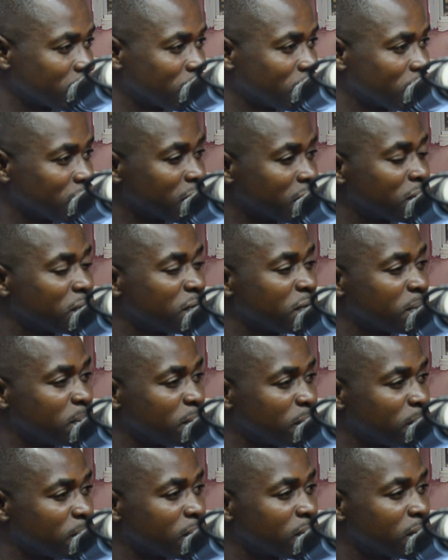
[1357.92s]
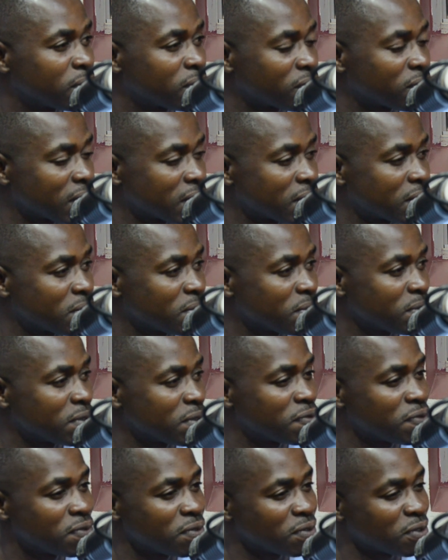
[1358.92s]
Very few people will trust you
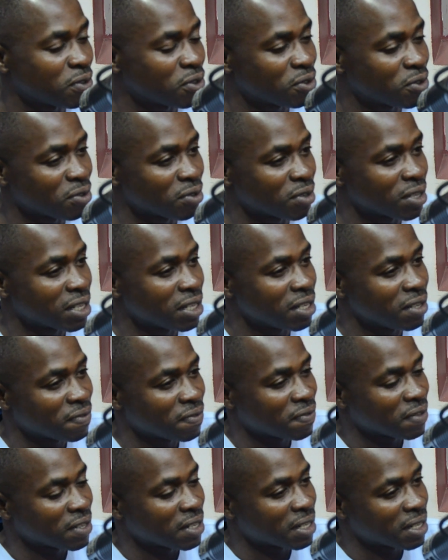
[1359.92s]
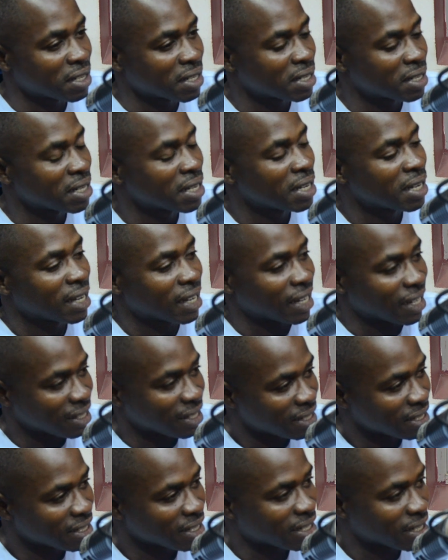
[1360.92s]
if you show a different
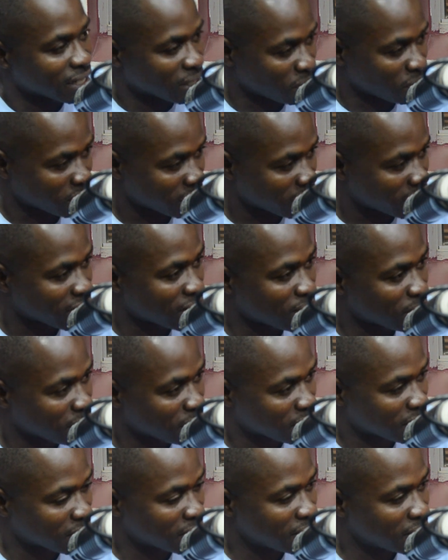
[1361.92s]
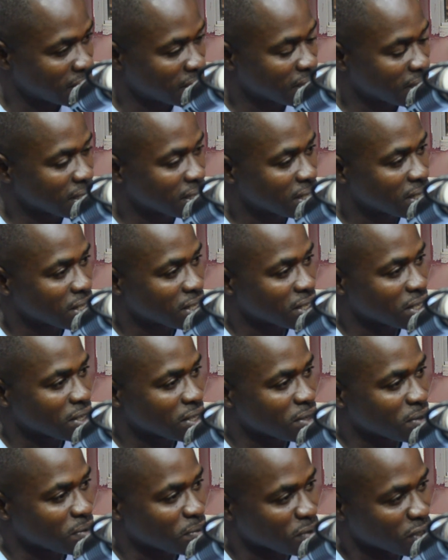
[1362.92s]
identity on the outside
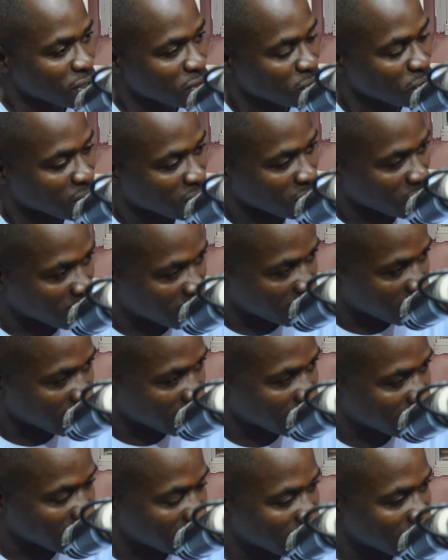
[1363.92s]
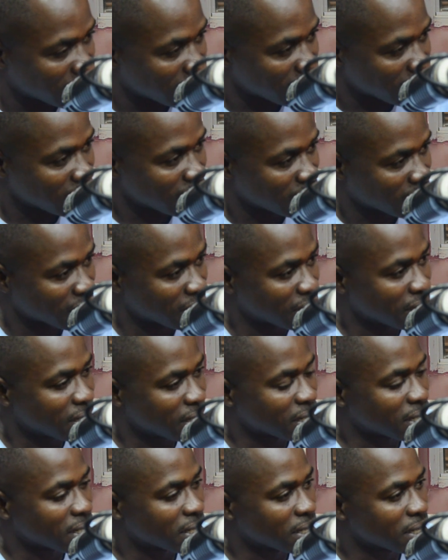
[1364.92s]
when you are not that in the inside.
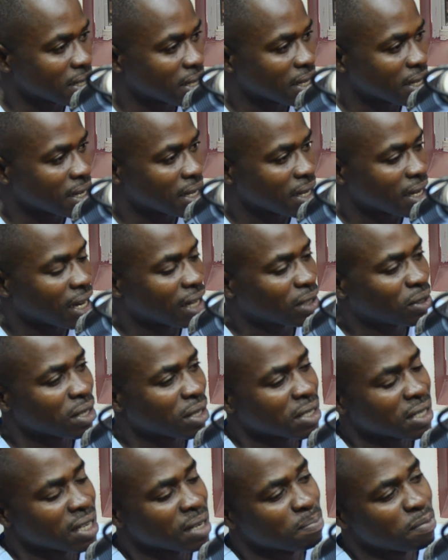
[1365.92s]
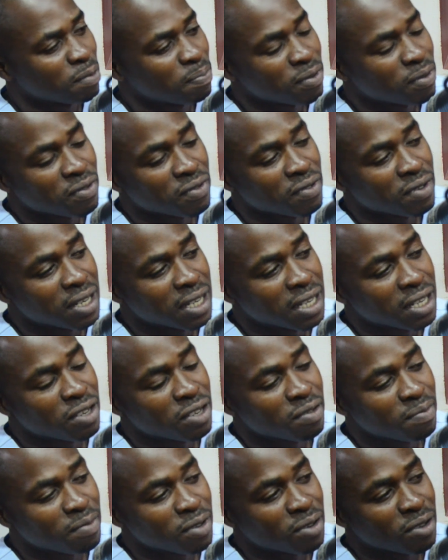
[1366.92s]
Actually, some people will let
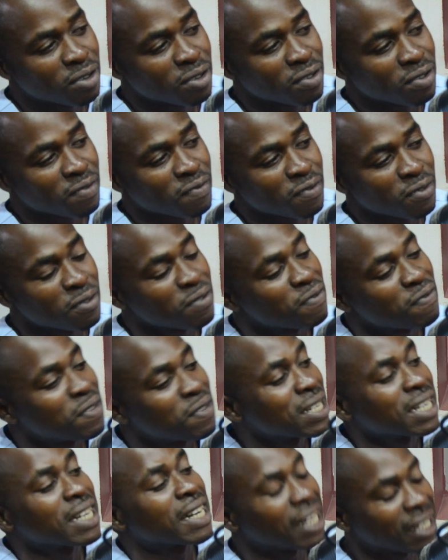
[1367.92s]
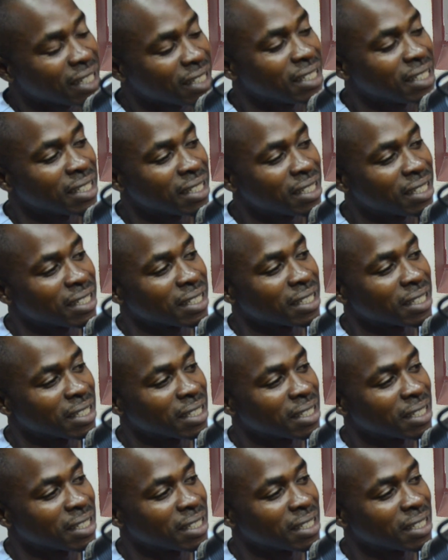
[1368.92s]
you because of your fake identity.